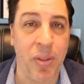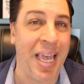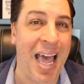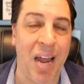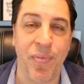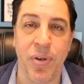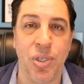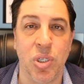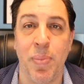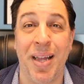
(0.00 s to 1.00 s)
the
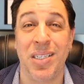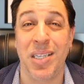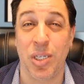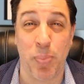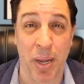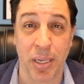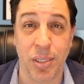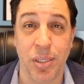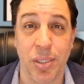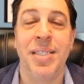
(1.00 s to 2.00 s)
average is about
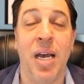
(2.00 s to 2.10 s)
$6.